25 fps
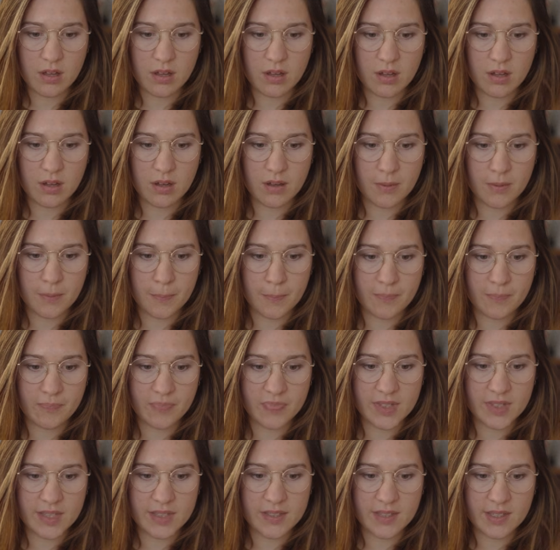and
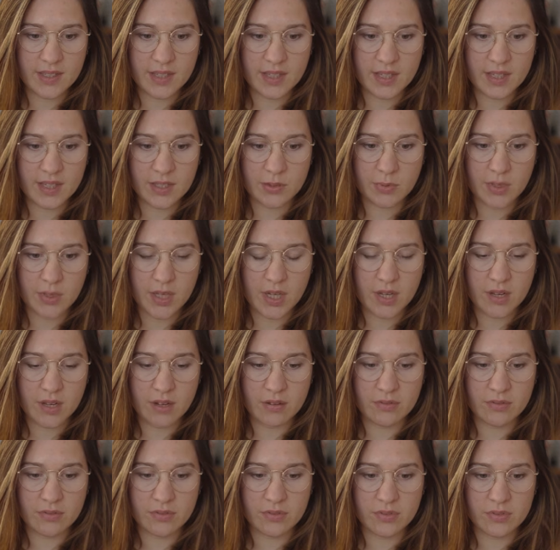then we
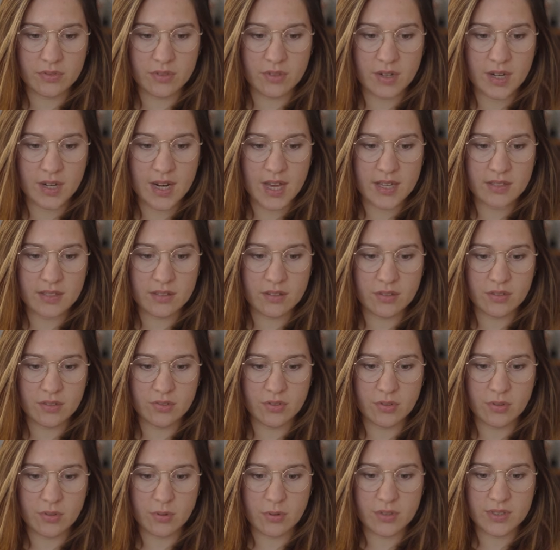have the light on
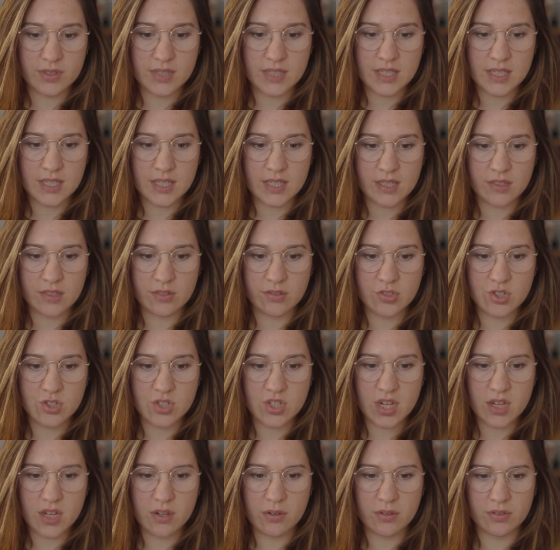the road here and the
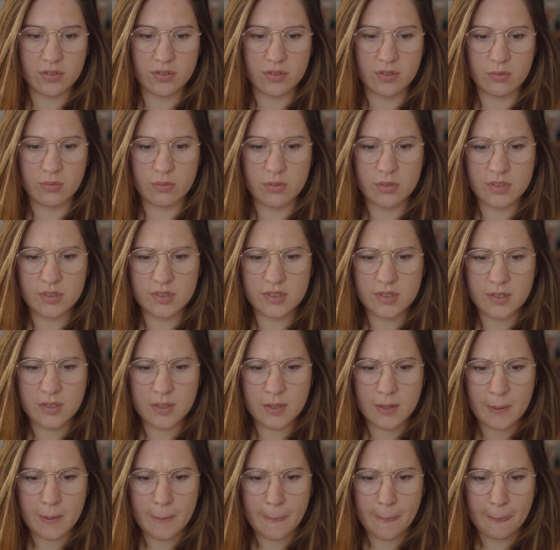shadow on the road.
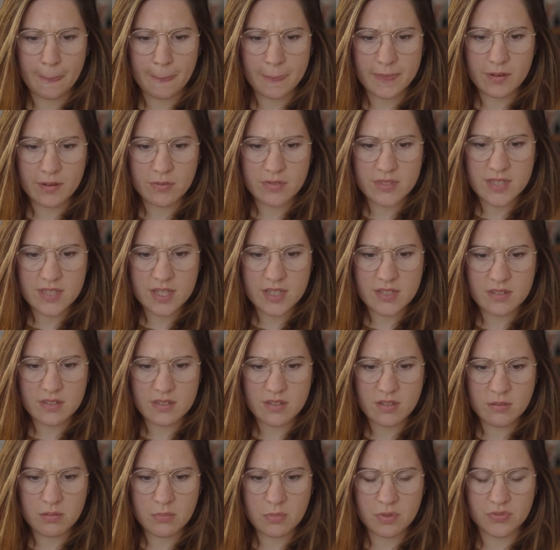And I would say
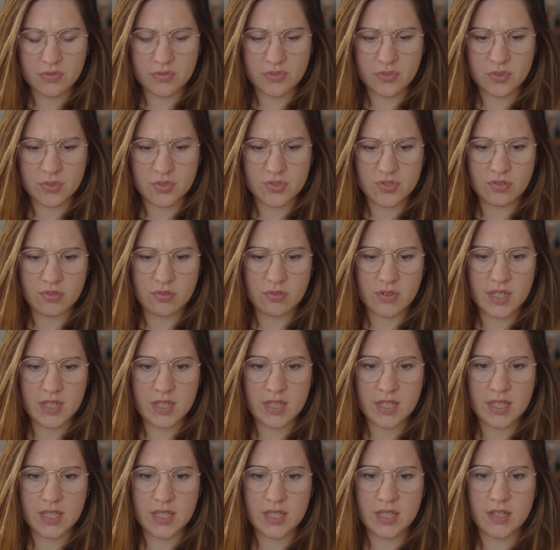some of those
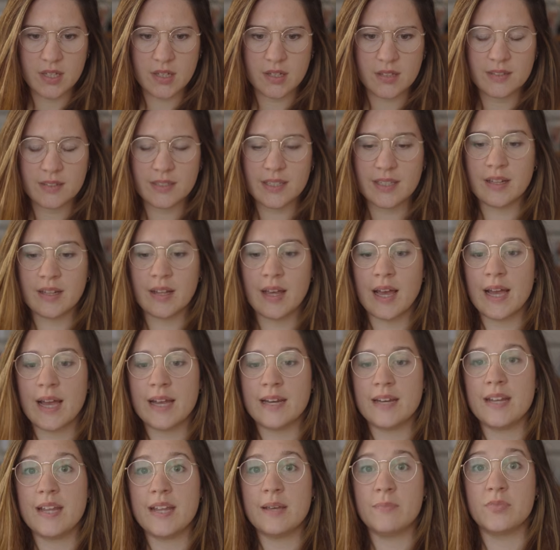green here. Then I
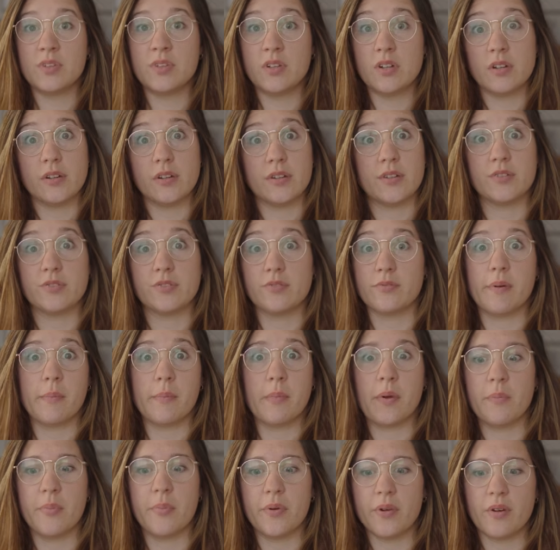name the color to
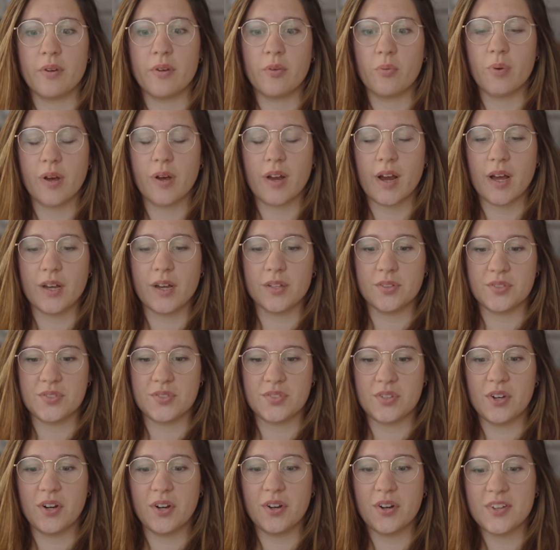remember what are those
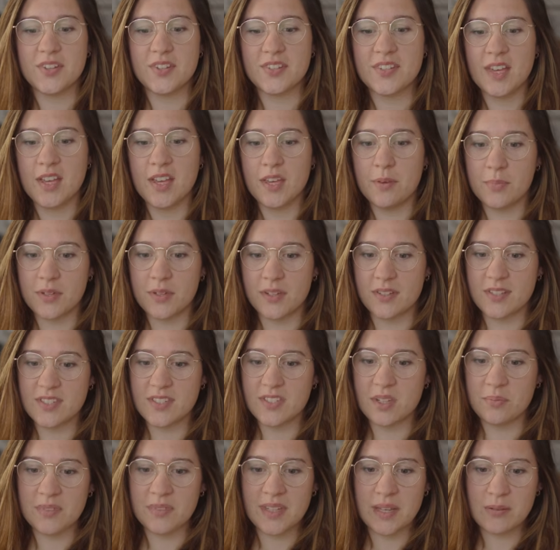colors, because
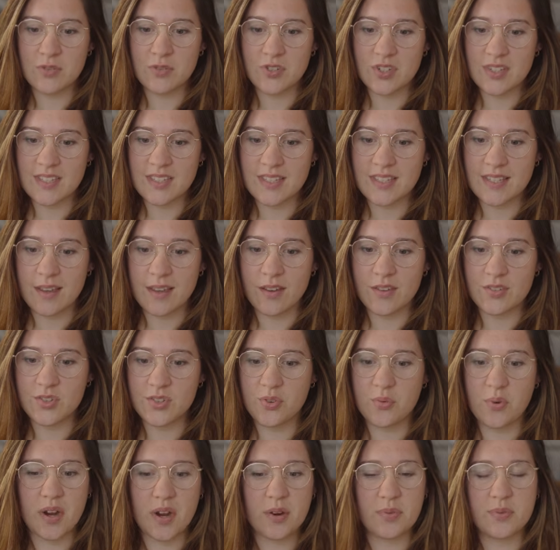sometimes just seeing a
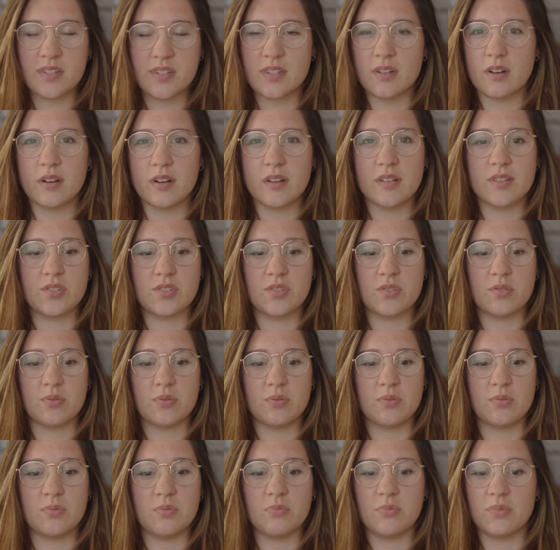square with colors,
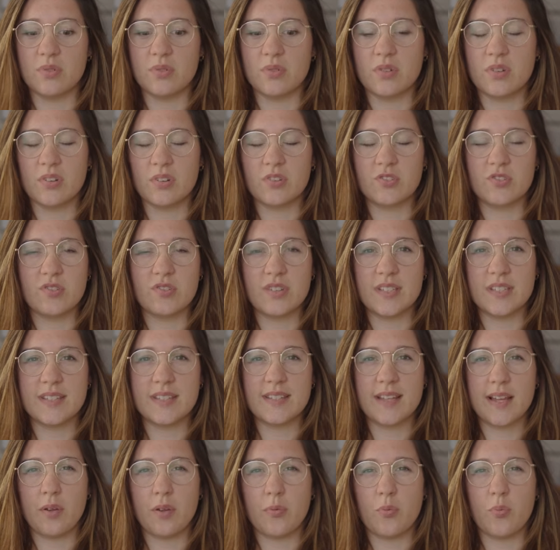you can't really
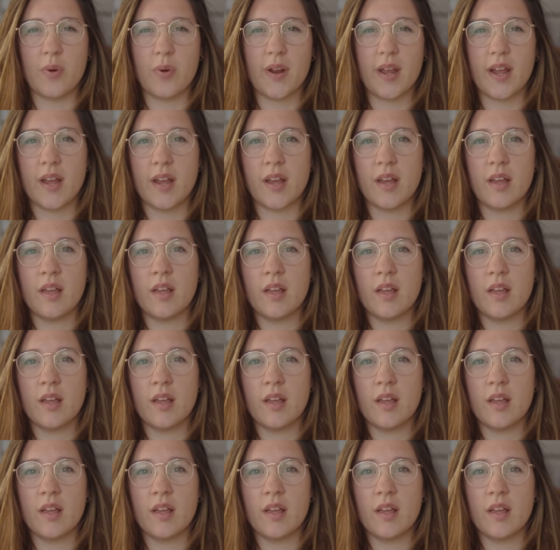tell where